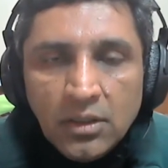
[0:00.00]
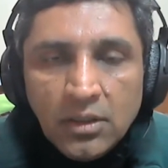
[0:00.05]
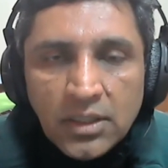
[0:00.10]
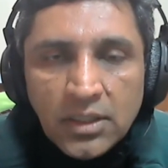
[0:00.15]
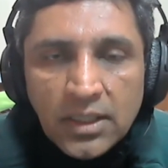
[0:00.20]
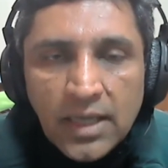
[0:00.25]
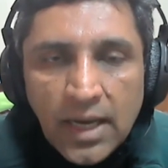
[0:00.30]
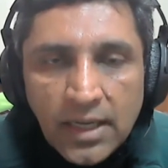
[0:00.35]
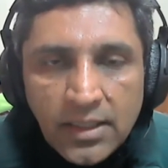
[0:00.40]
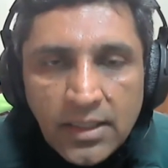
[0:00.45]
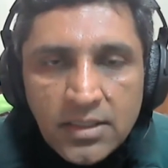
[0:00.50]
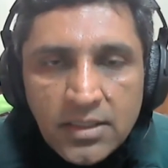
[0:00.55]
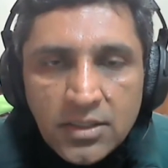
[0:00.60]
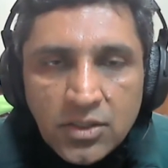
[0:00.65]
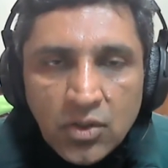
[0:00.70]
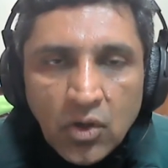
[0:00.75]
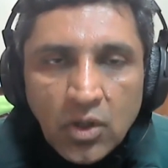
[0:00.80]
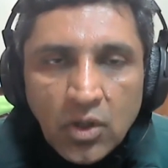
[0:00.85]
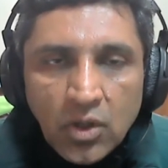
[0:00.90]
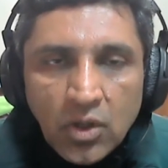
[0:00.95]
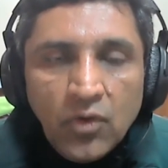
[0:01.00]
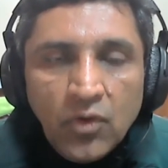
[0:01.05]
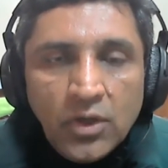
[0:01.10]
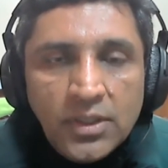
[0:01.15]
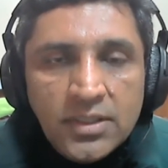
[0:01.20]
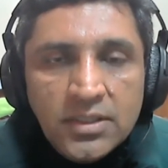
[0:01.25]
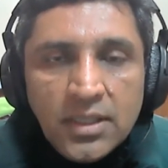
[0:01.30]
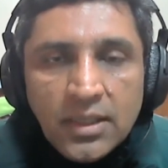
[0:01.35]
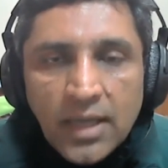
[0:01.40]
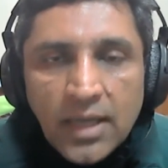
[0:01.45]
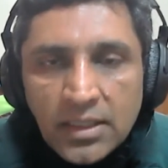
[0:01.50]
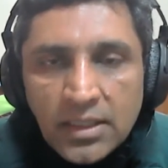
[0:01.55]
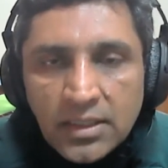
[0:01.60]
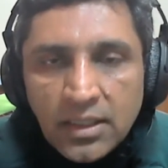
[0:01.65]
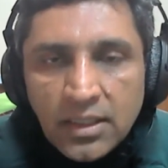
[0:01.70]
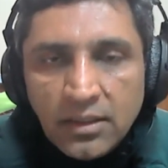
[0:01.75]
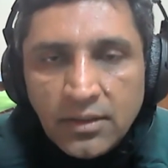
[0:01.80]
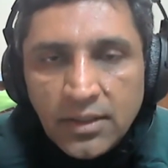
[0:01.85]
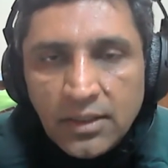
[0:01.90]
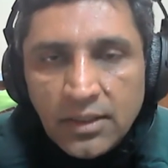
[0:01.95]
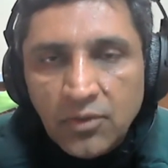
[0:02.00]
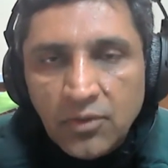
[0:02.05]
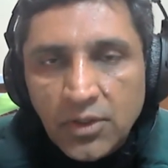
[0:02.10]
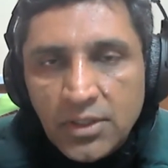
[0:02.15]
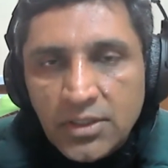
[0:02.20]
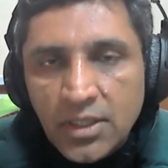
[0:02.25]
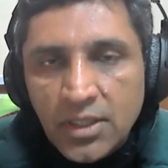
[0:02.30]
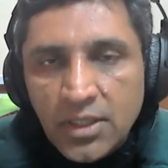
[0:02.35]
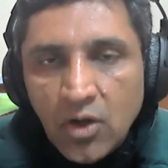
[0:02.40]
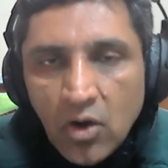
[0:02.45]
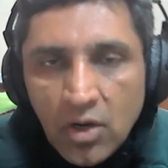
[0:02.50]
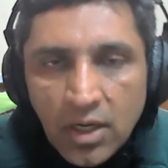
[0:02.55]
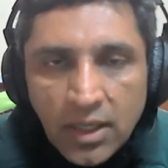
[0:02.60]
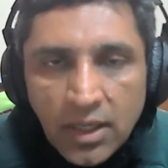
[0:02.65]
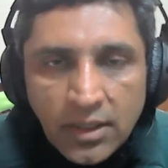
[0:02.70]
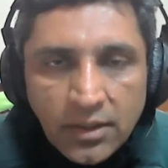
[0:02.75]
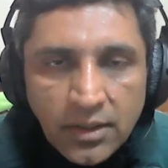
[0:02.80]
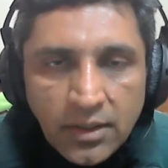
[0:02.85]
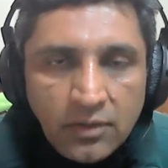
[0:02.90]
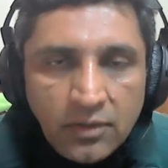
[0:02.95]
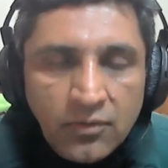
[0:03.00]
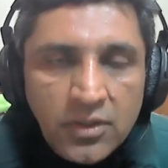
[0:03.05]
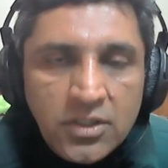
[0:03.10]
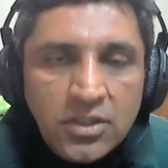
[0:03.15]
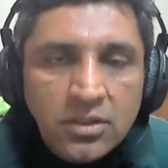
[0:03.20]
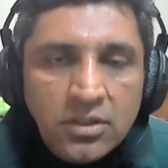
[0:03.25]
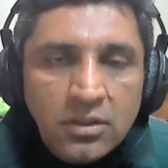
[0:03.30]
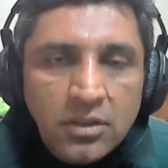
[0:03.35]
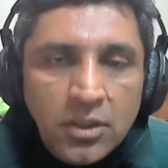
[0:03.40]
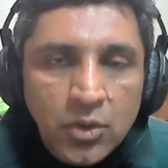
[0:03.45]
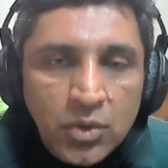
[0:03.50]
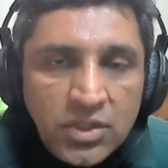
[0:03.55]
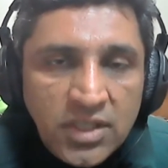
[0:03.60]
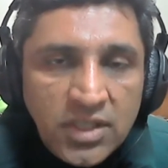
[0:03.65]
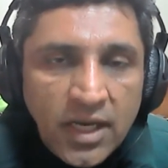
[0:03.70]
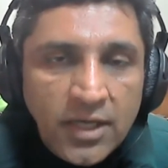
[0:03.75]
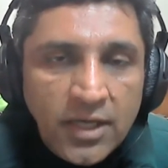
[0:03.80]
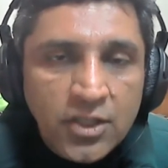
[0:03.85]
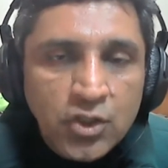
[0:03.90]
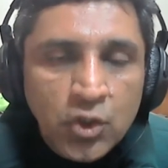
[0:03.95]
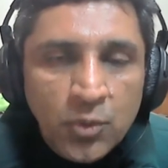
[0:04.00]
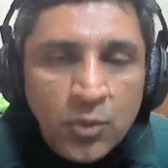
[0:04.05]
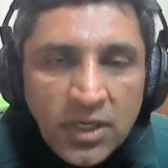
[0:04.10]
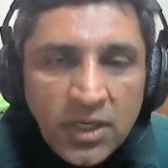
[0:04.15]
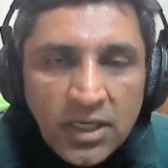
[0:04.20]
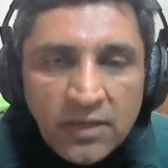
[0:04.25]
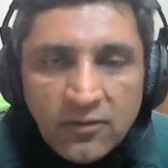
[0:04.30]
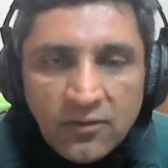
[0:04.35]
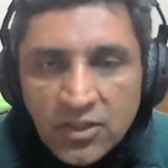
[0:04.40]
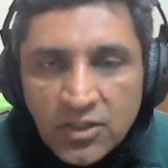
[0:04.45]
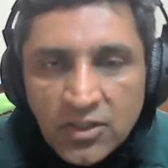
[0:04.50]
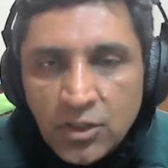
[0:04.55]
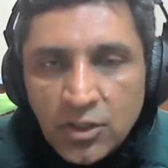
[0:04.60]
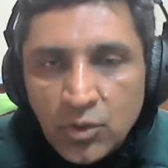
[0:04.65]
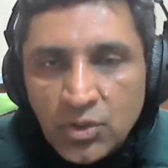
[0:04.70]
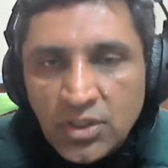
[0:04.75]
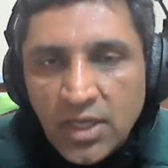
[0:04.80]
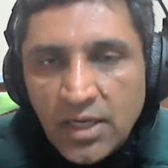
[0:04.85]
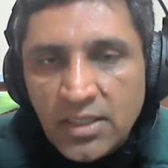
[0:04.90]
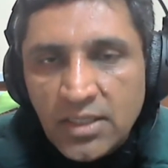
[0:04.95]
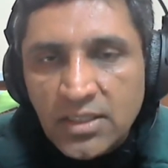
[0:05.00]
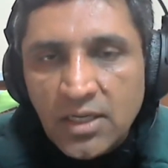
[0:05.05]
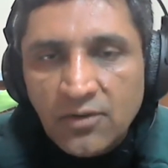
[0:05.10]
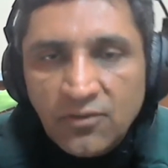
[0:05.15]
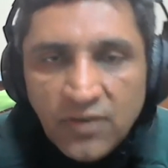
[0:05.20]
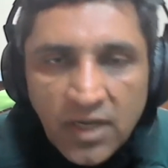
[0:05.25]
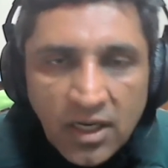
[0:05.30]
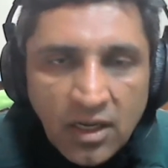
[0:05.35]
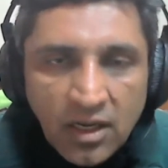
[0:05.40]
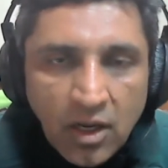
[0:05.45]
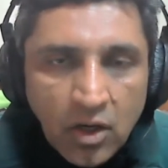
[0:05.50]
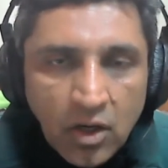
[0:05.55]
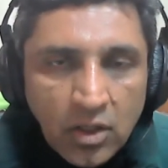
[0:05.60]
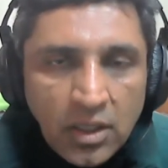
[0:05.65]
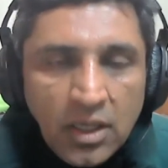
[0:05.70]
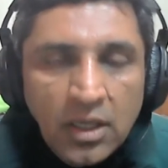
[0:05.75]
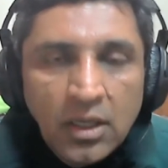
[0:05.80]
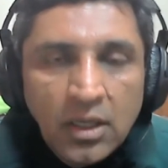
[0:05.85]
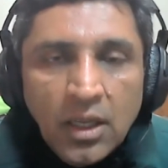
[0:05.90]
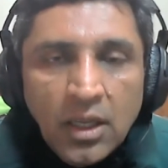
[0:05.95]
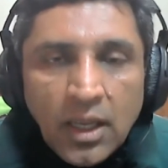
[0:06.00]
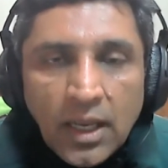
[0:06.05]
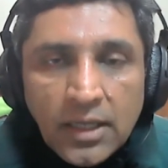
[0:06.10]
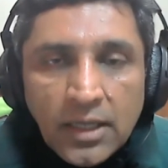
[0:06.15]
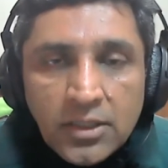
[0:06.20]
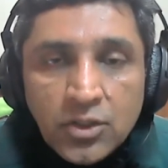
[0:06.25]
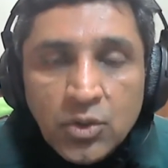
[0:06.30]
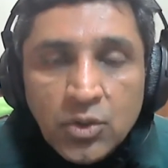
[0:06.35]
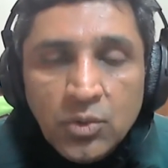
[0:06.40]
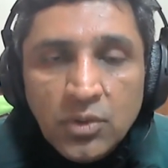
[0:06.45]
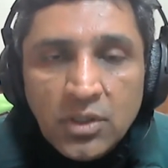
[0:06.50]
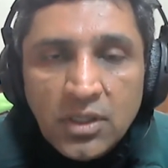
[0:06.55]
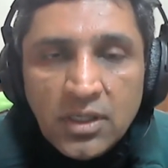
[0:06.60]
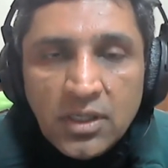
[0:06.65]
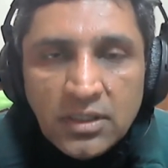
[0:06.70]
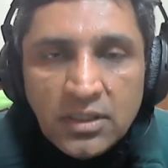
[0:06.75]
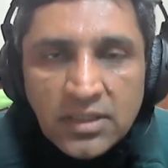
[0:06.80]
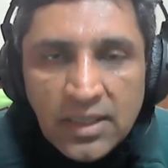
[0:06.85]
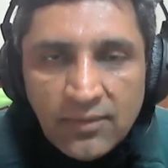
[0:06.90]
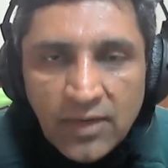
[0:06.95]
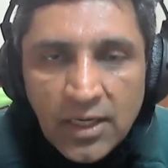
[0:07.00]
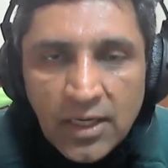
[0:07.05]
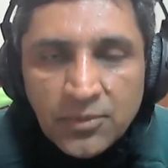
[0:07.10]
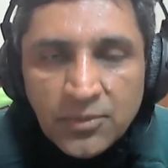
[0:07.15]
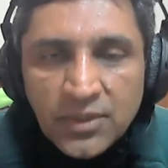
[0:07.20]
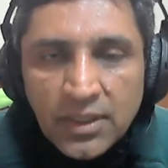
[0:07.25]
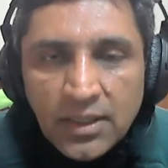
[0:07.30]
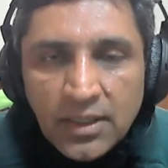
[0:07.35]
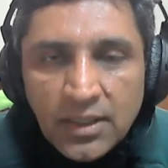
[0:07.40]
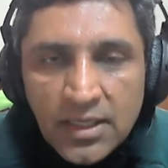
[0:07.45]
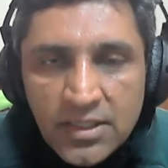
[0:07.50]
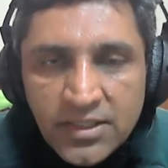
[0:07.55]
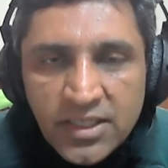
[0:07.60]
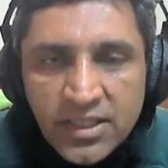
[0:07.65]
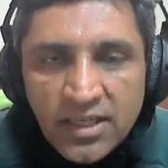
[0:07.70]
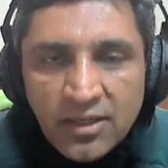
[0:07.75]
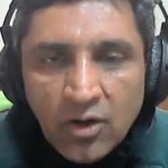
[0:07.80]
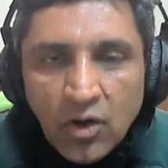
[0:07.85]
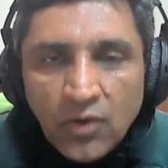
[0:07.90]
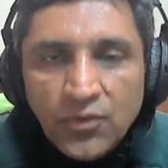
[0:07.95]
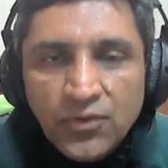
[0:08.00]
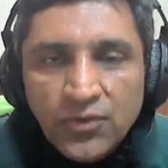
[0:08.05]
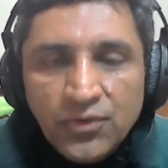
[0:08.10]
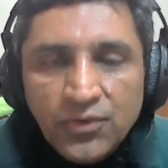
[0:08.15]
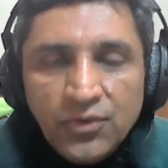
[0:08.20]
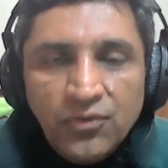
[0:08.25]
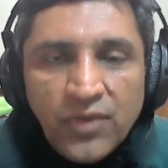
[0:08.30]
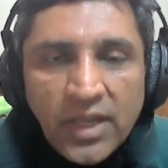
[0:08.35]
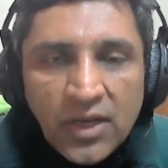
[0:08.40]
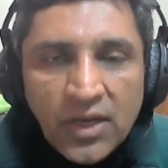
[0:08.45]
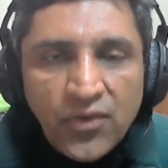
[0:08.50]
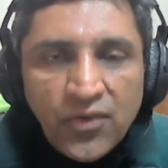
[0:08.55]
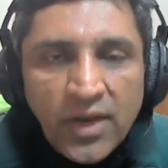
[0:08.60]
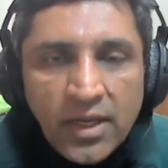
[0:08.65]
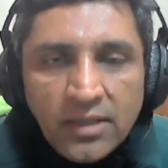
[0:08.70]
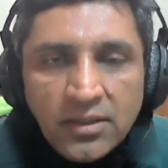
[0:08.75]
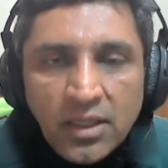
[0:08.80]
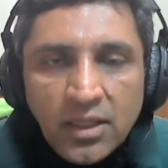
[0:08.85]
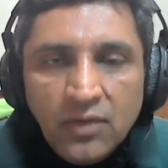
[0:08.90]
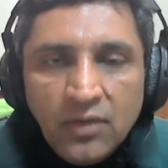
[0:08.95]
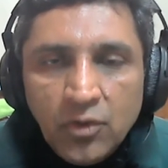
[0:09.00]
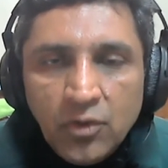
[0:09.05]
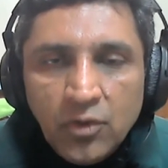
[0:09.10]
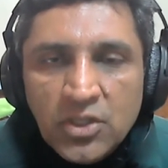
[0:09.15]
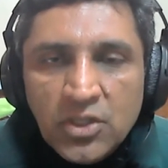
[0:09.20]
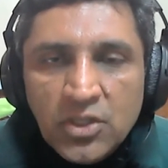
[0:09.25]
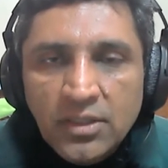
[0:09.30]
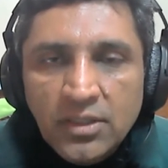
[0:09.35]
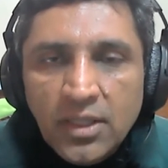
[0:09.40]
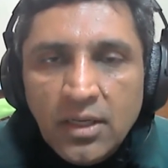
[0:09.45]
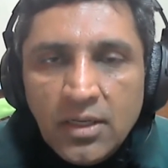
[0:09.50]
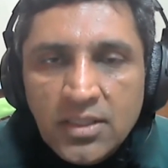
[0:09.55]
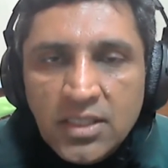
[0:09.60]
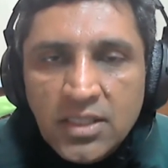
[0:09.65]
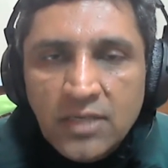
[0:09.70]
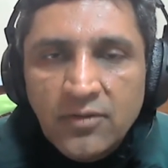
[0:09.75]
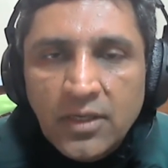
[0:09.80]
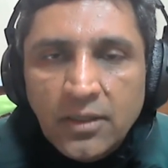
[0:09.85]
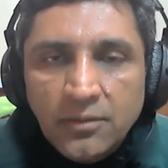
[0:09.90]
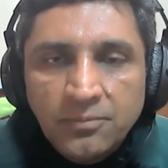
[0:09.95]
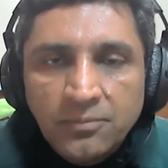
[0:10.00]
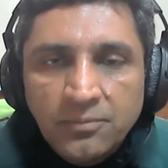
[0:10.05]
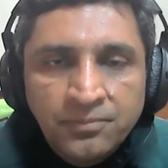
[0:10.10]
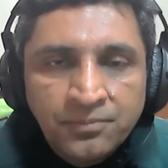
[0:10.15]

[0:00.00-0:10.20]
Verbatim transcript: the guidance on what is the right content, what is the wrong content, which news sites to believe, which news sites are fake, how, and to develop the culture of verifying the information they are receiving.